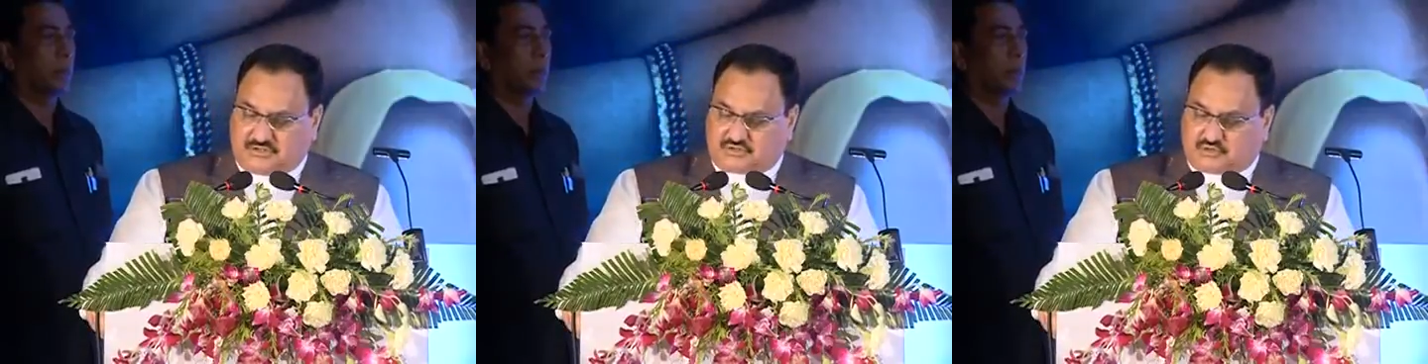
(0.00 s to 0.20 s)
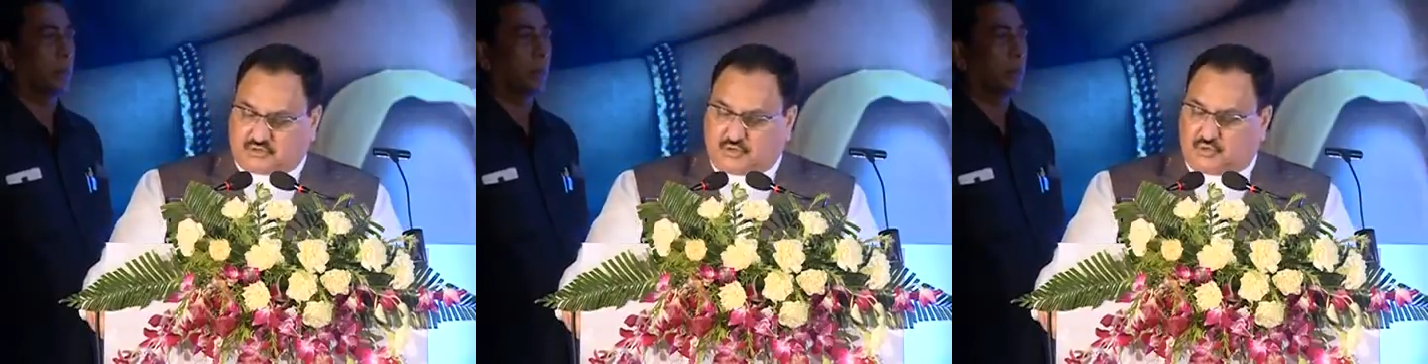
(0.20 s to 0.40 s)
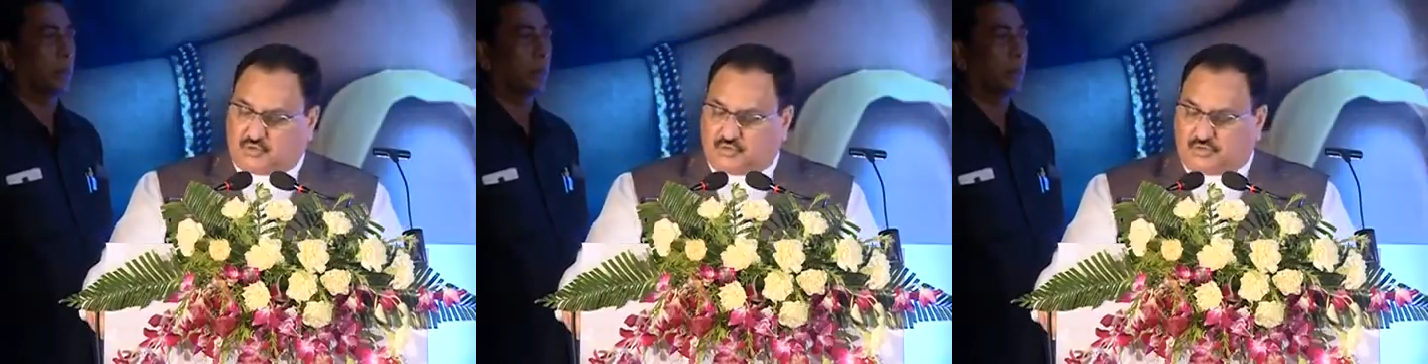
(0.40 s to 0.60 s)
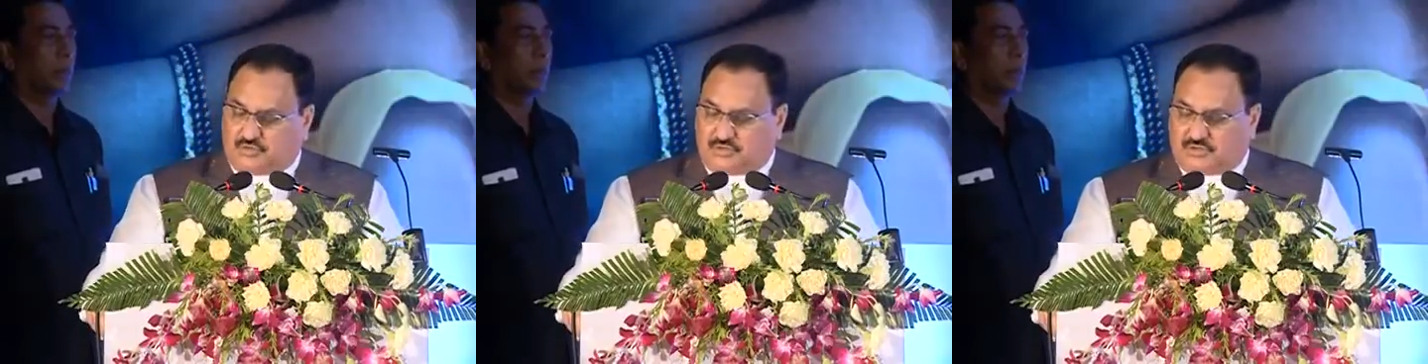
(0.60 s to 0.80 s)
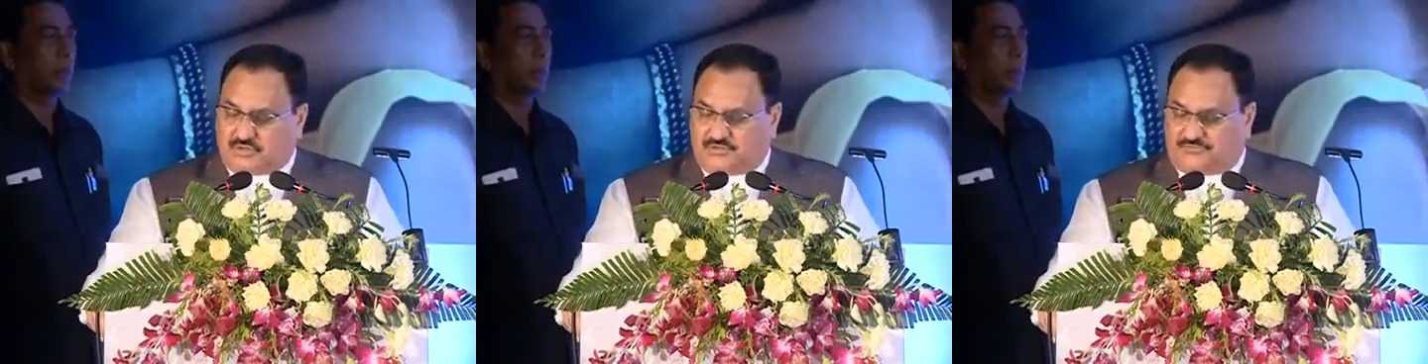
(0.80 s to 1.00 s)
to
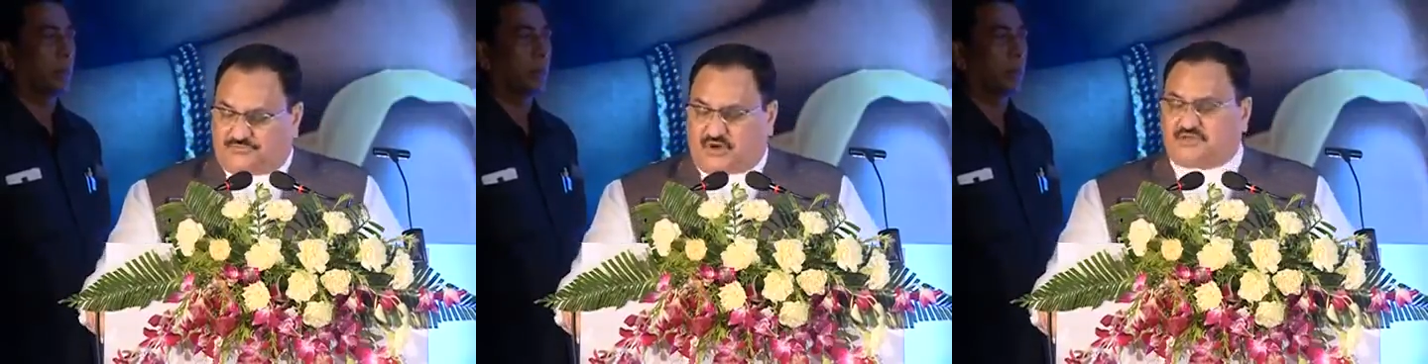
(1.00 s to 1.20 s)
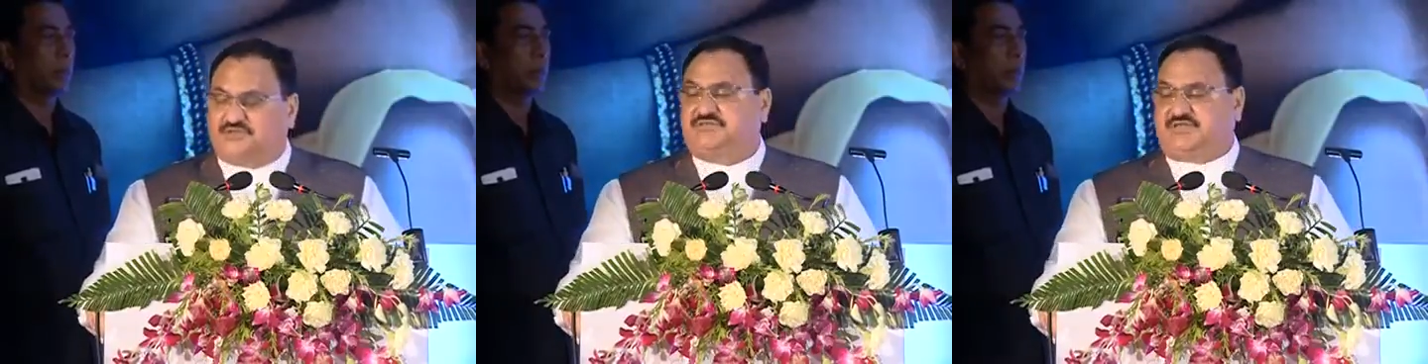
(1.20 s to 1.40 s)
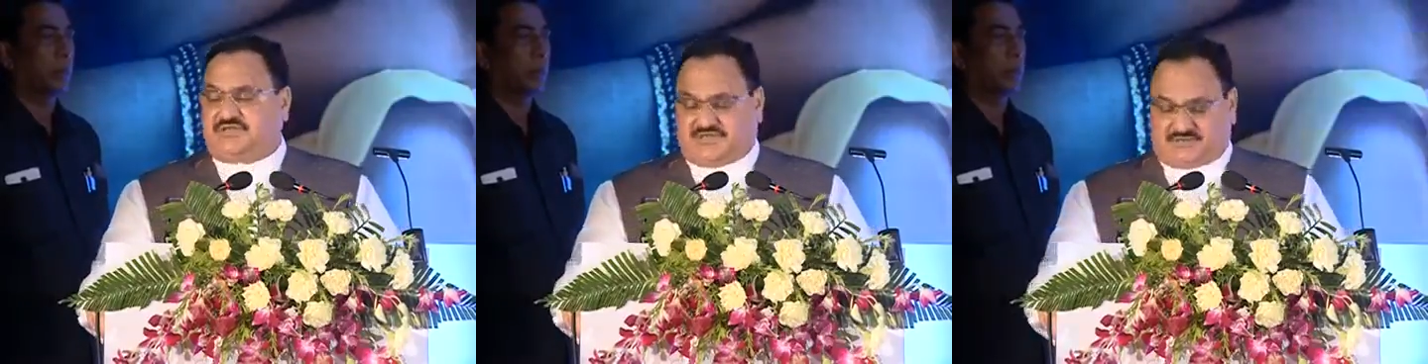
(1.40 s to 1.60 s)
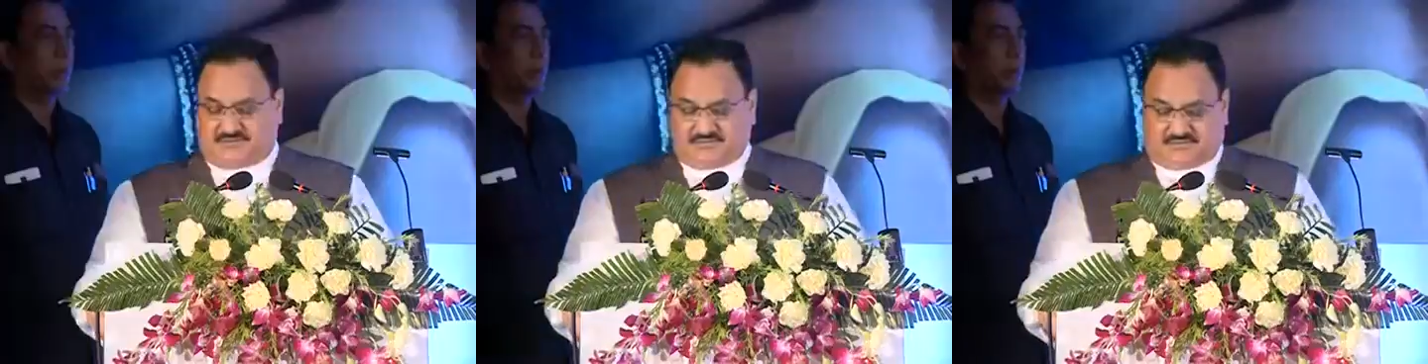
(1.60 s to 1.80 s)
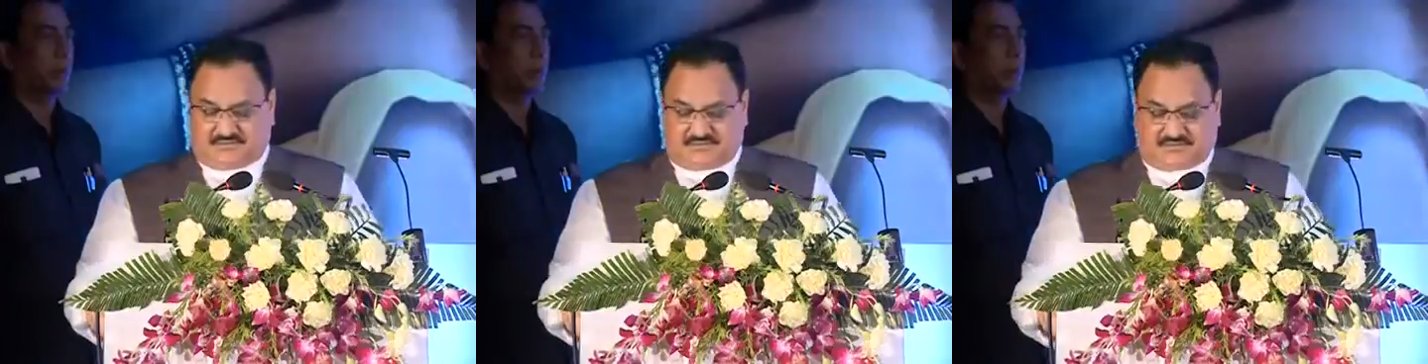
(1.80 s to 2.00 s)
40
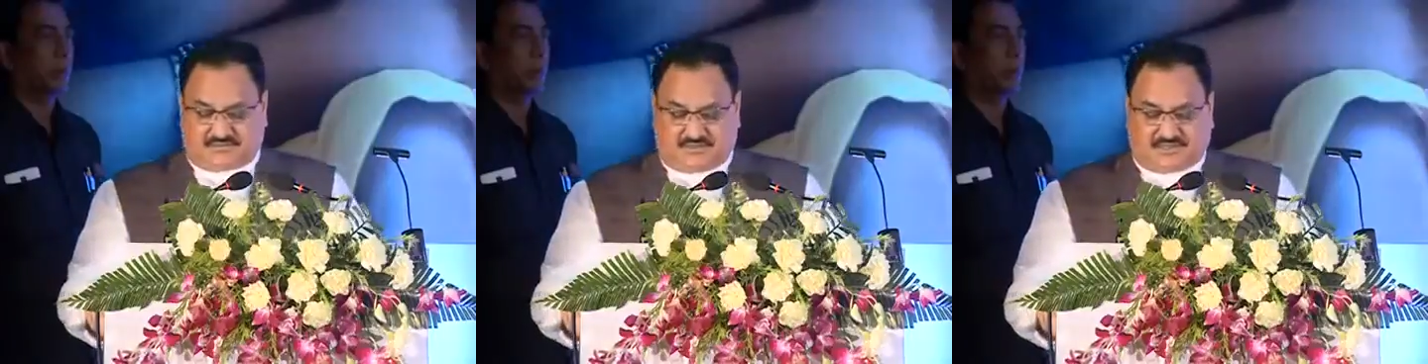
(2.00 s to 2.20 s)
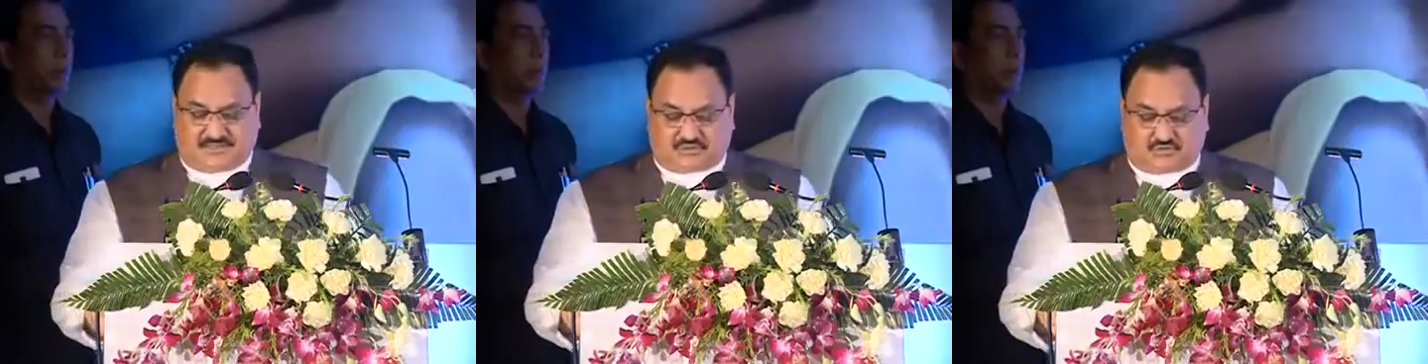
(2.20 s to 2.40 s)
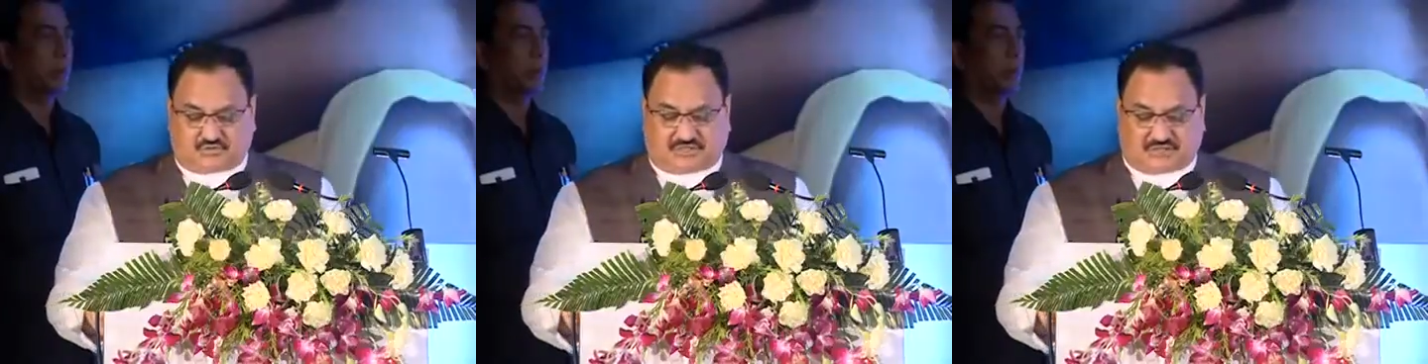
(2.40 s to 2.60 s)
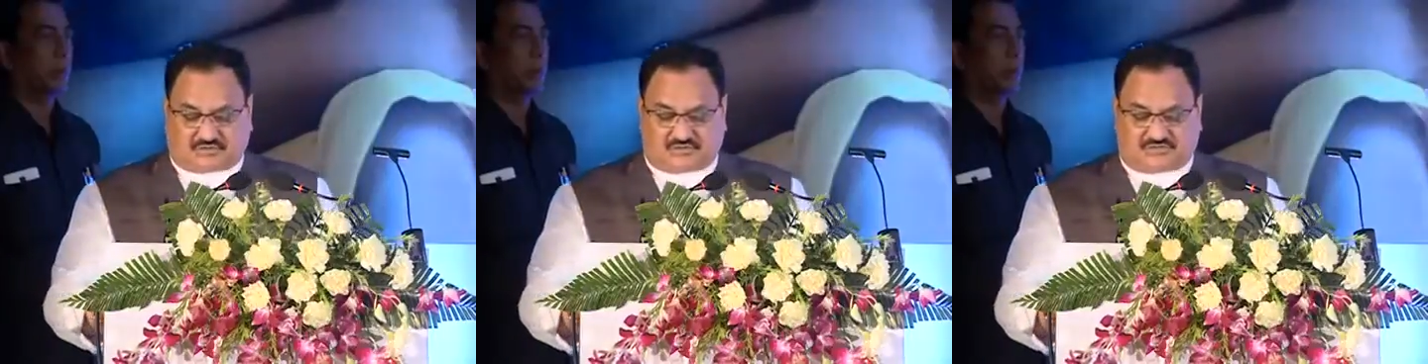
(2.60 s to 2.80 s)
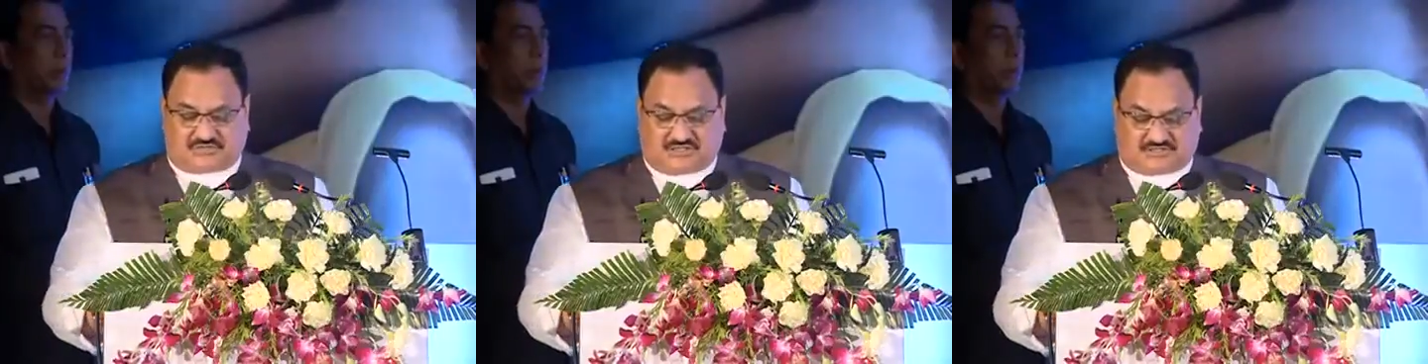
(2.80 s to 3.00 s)
in
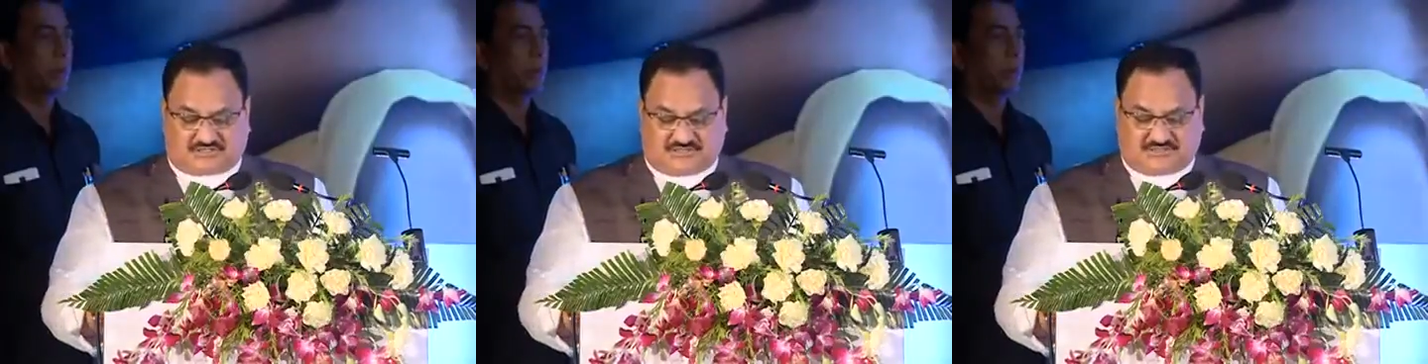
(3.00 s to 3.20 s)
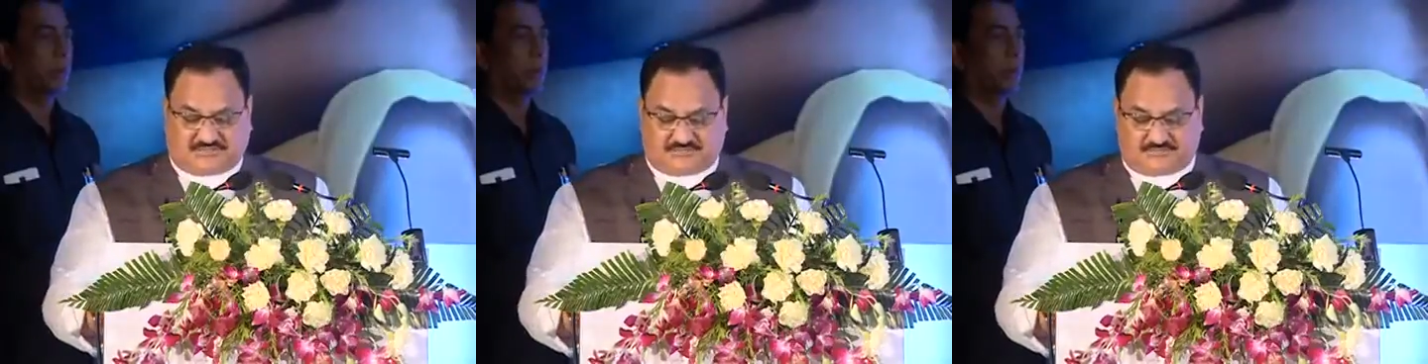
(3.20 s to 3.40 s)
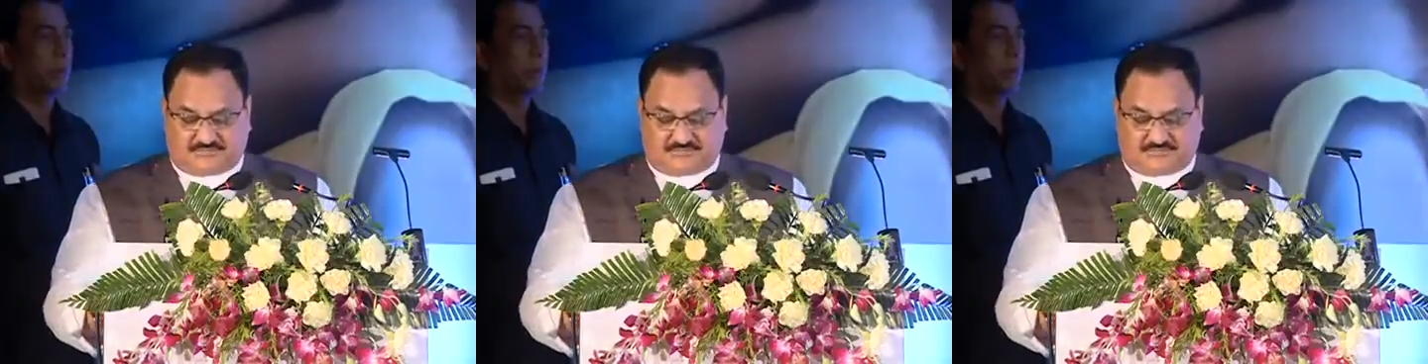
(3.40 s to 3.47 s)
2013.